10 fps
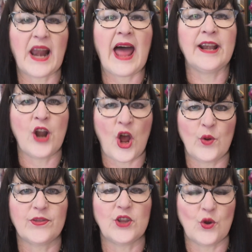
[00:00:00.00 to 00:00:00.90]
But I
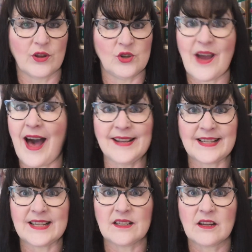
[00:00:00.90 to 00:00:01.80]
know that you can do it. I
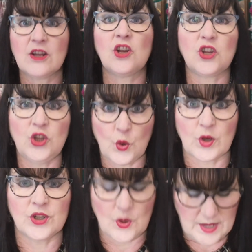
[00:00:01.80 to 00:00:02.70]
did it. You
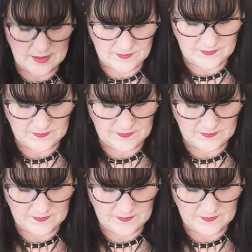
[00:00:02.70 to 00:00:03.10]
can do it.